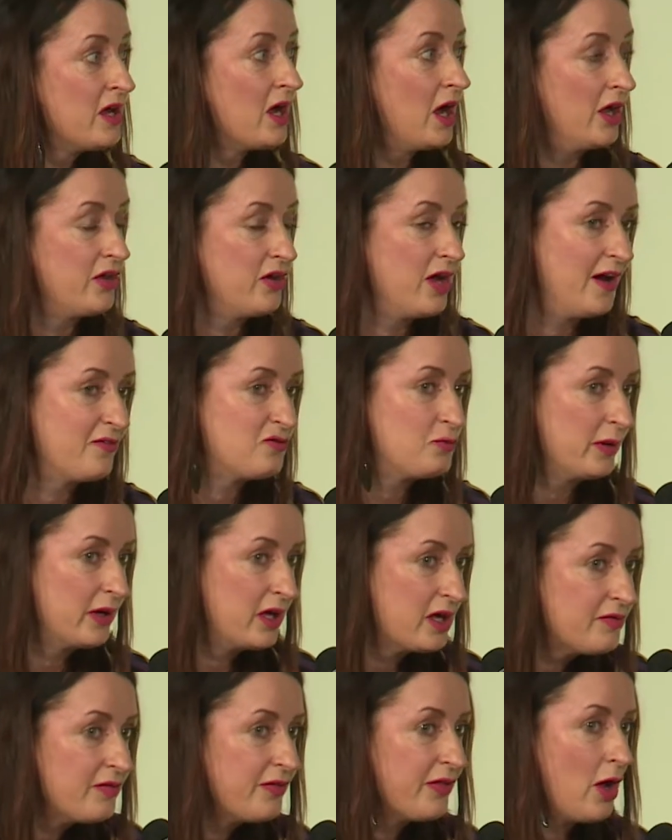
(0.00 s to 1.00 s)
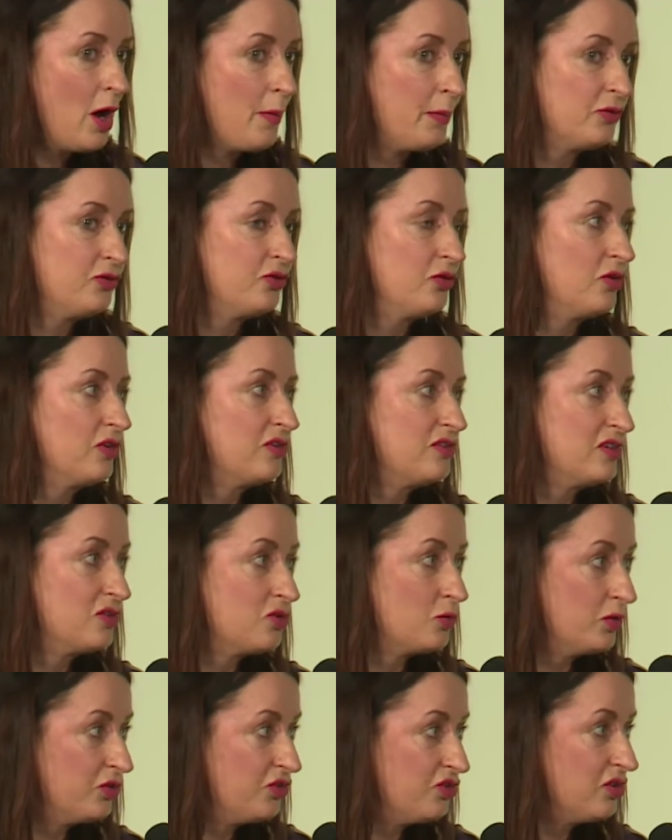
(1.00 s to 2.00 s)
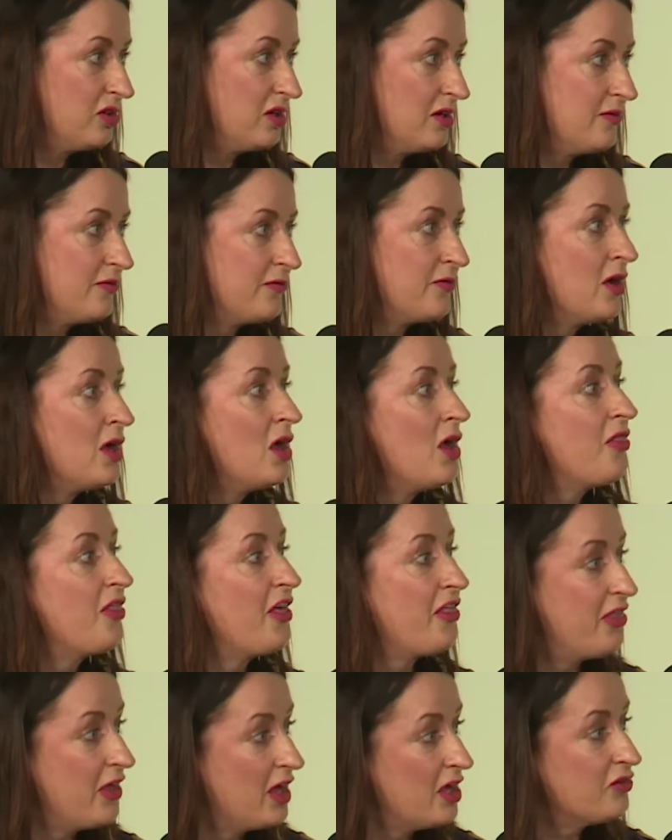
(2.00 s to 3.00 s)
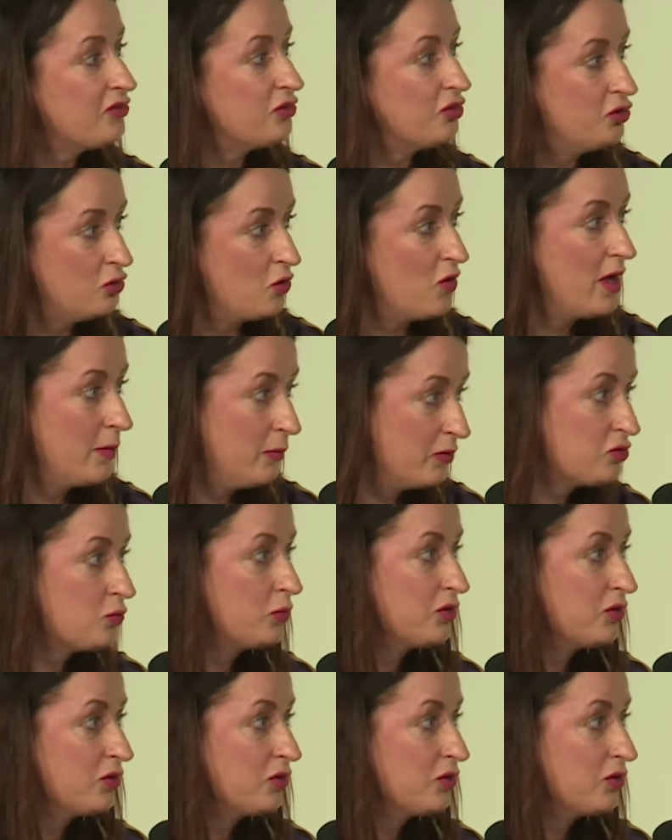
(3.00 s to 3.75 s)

and you have to be given the opportunity to achieve the things that you're able to